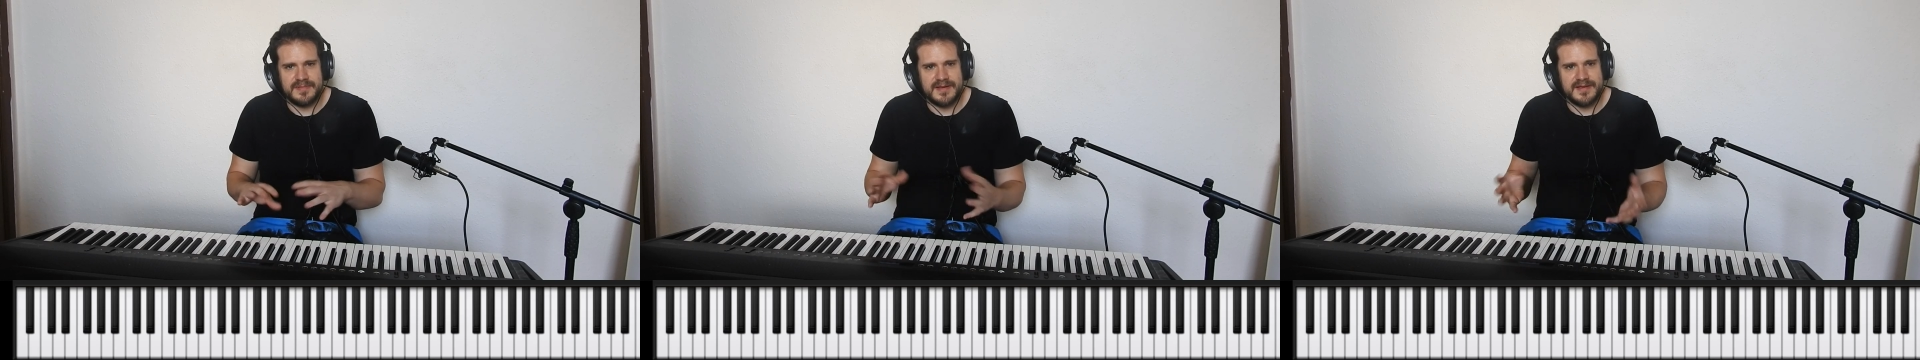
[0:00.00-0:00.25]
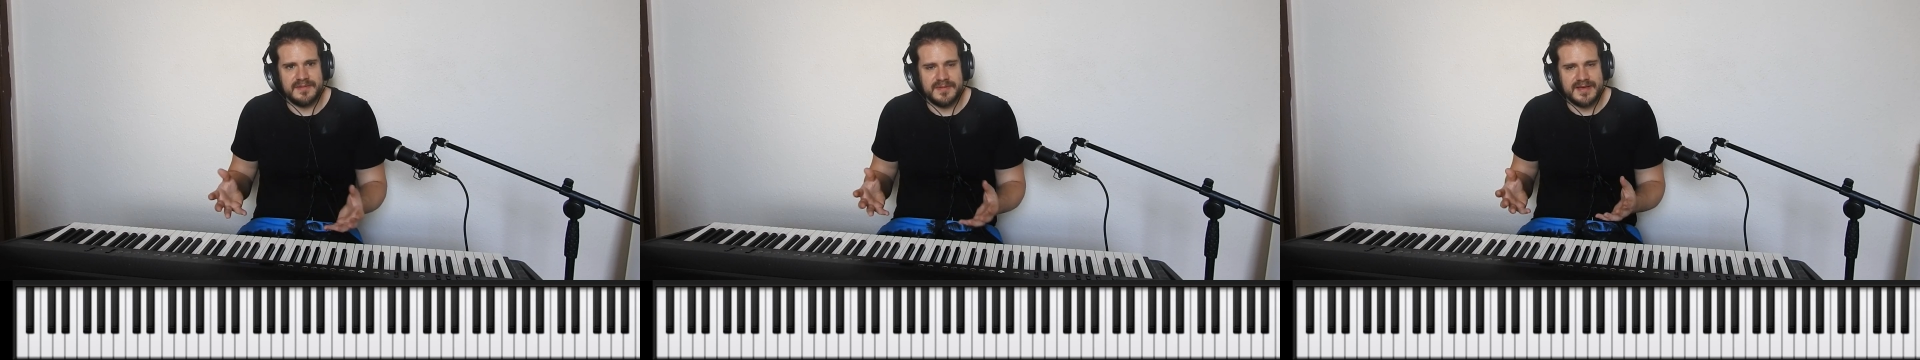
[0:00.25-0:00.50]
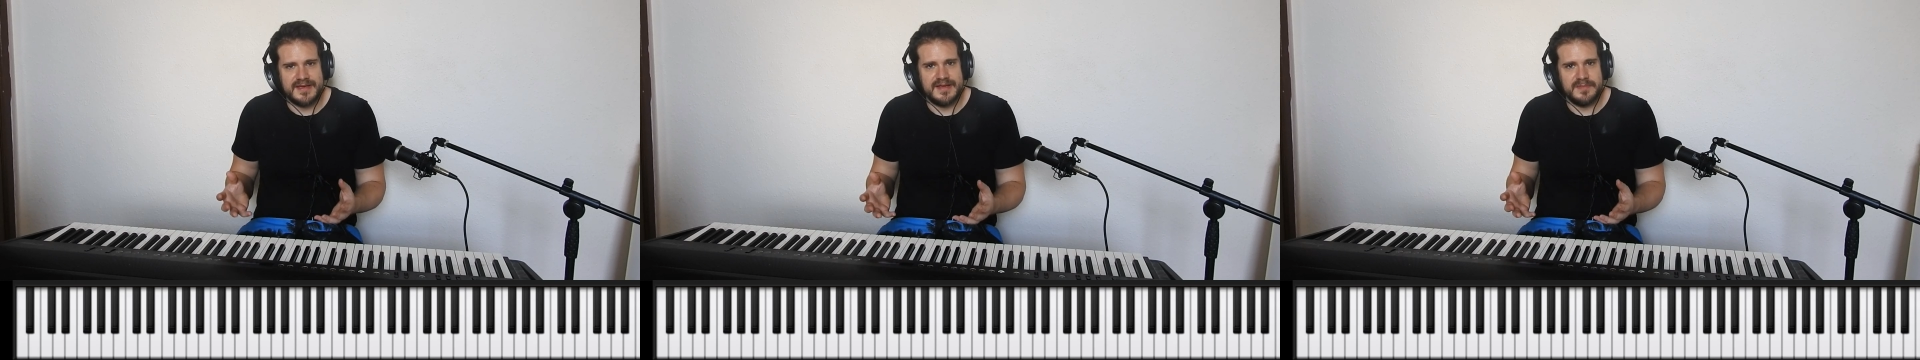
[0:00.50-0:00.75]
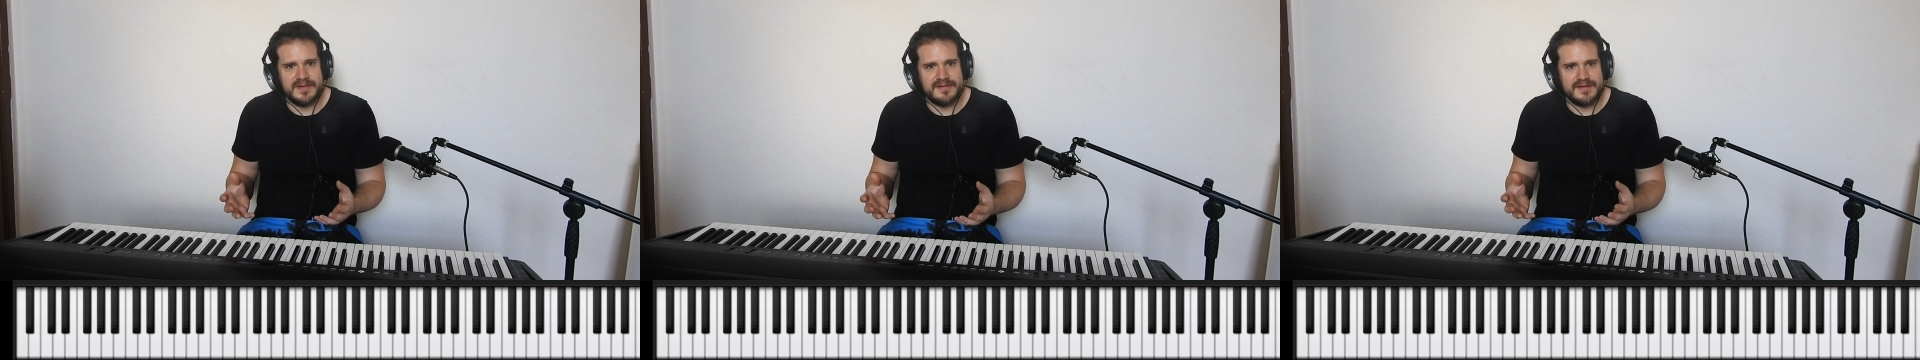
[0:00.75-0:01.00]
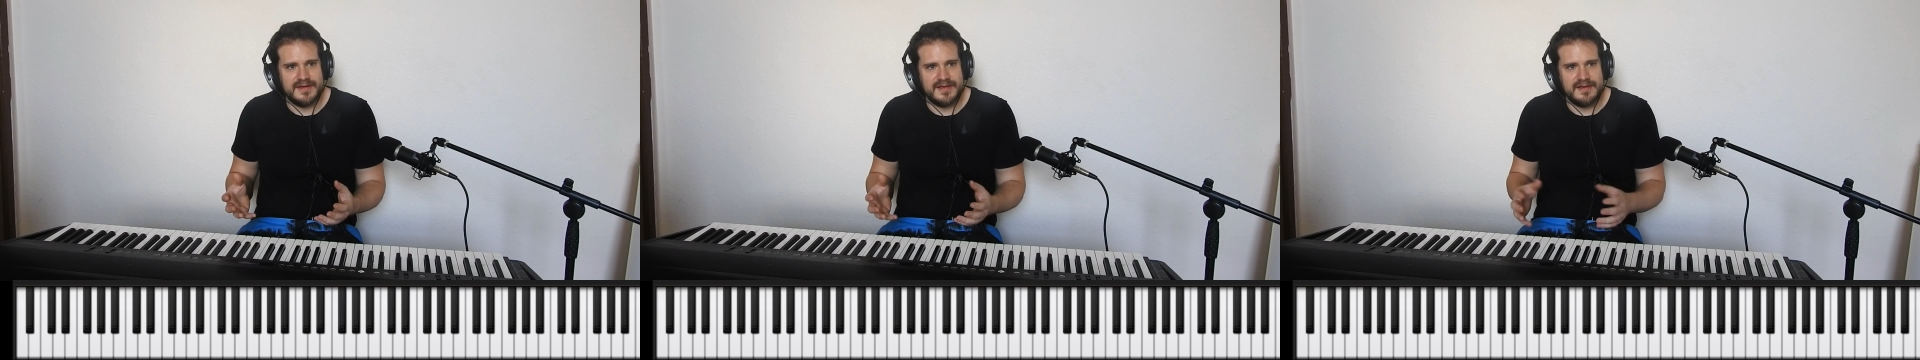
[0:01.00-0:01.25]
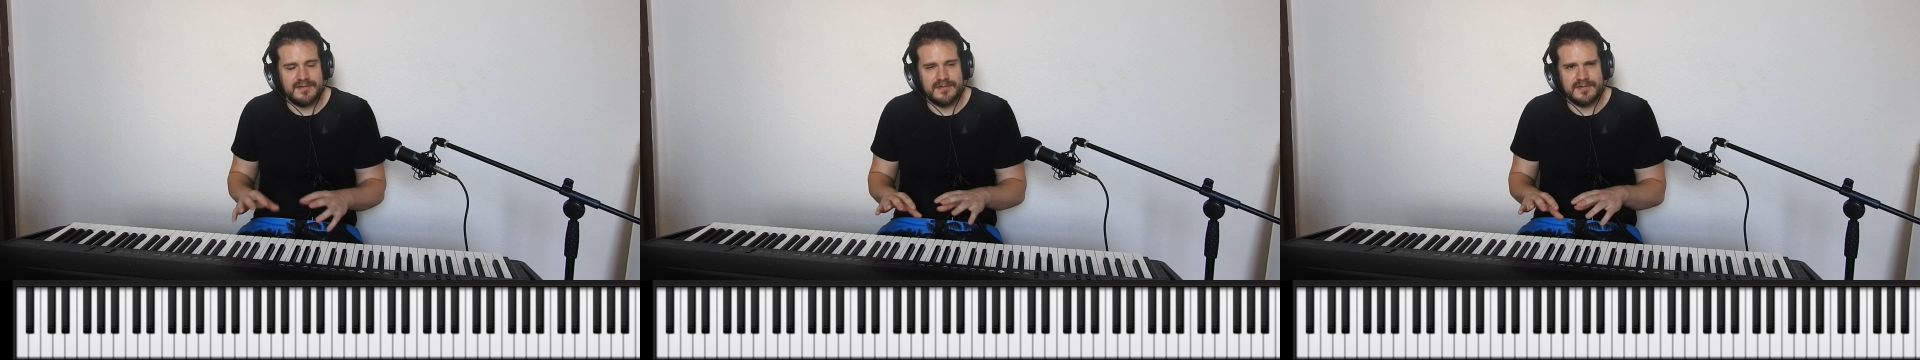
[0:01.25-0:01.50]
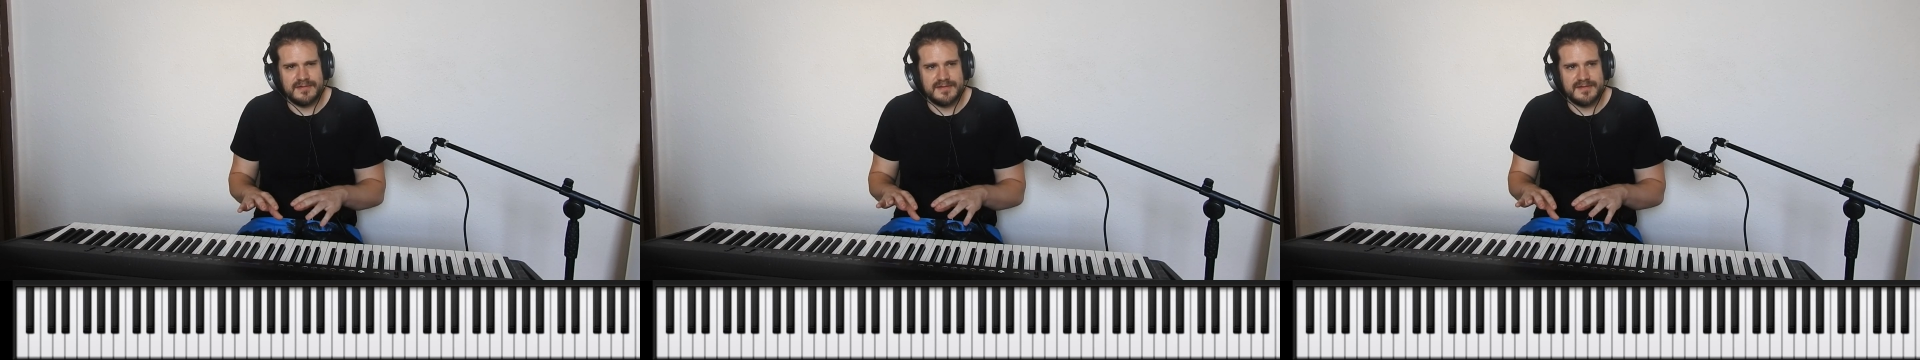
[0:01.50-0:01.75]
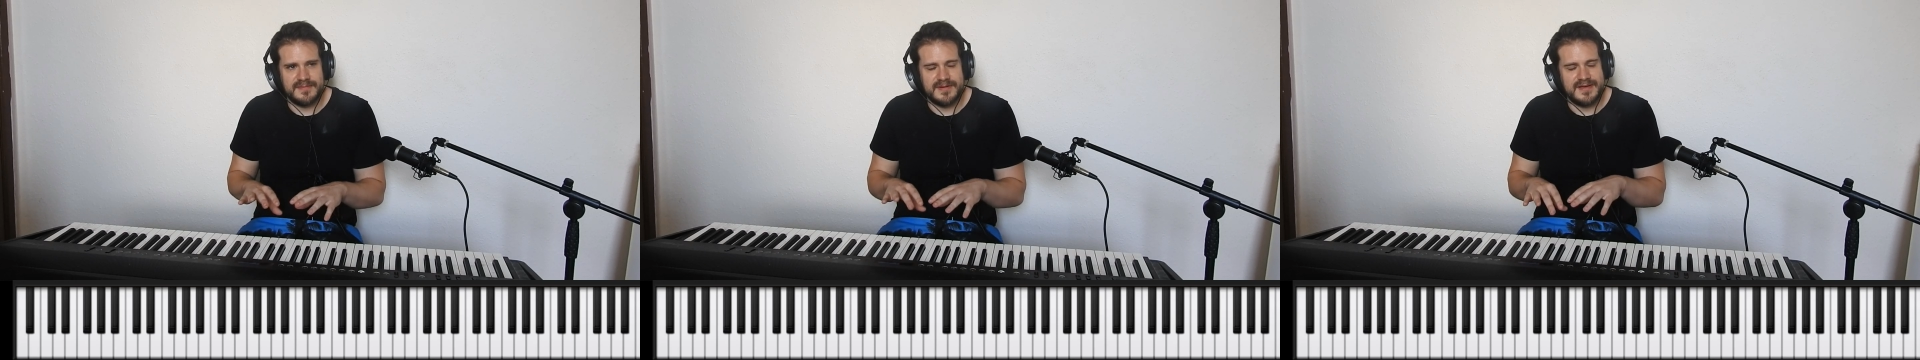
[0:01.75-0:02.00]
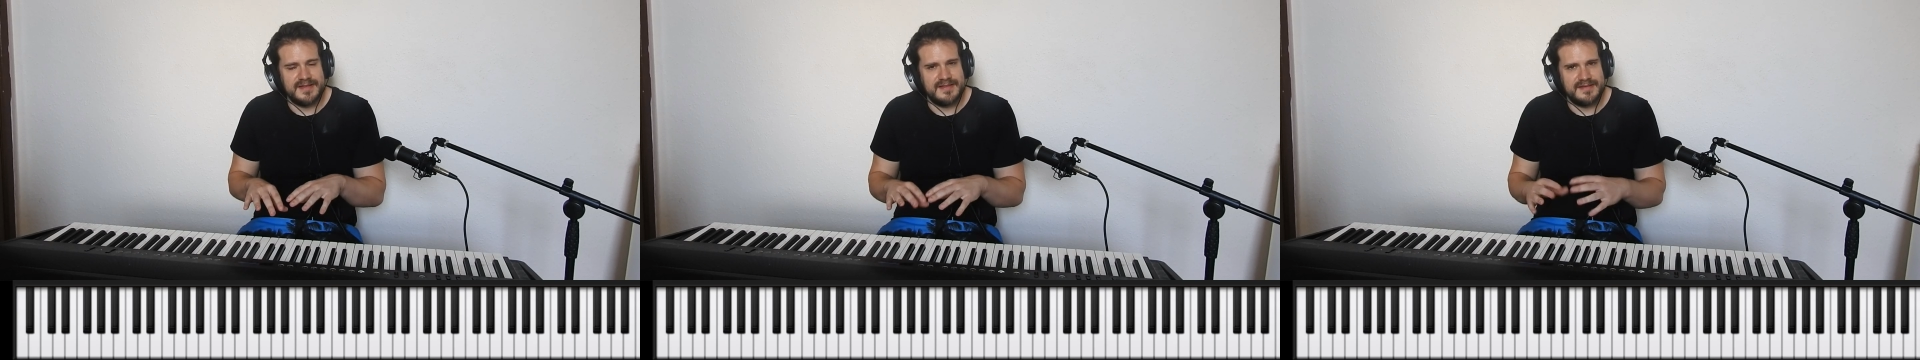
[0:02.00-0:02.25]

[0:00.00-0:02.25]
playing a bit aimlessly or just playing